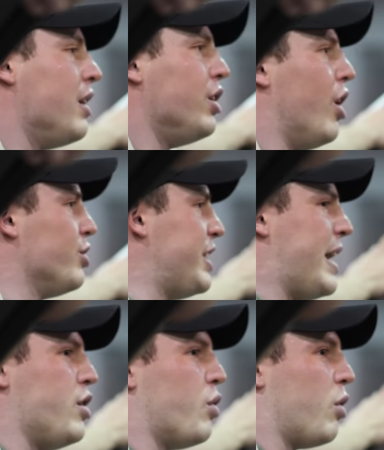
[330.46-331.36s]
you know,
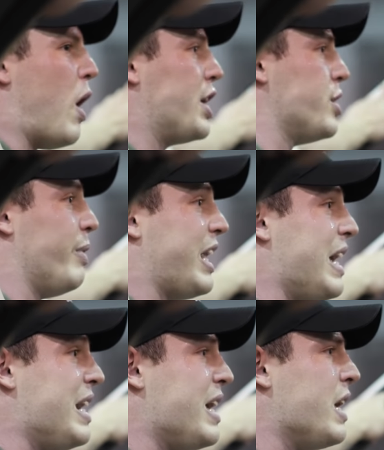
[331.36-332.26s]
say you were watching
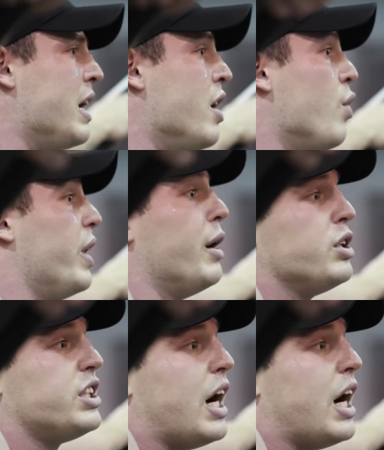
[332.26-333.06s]
Bikini, when it was